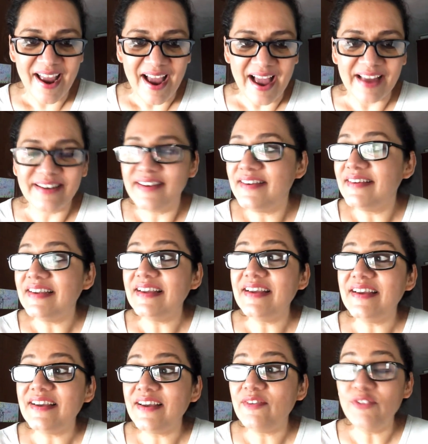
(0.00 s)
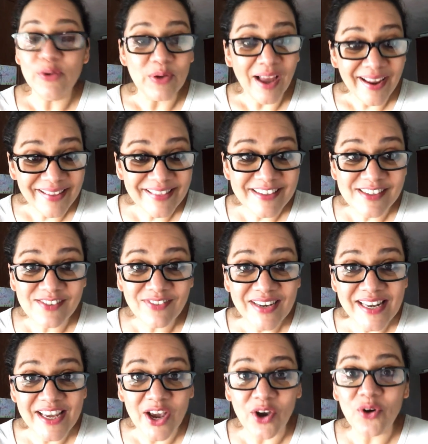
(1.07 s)
And if you like this
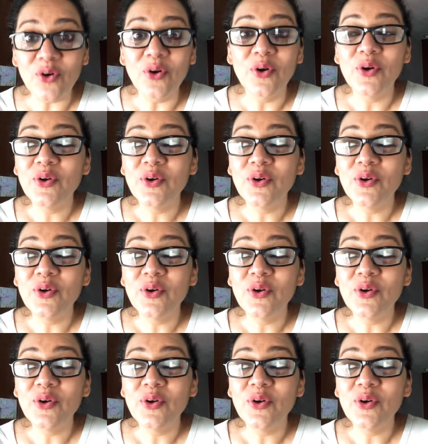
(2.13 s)
video,